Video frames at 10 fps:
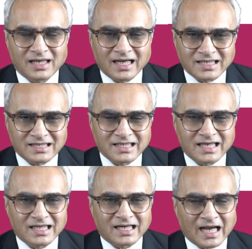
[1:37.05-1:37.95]
and
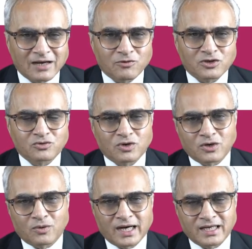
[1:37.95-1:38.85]
say that I want to
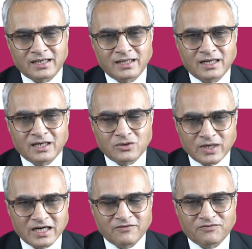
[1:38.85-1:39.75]
acquire
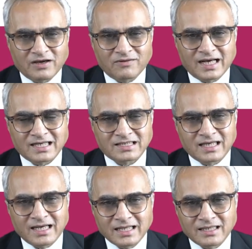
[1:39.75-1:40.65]
25 lakhs
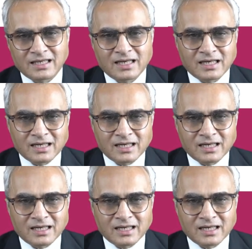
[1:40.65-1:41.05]
in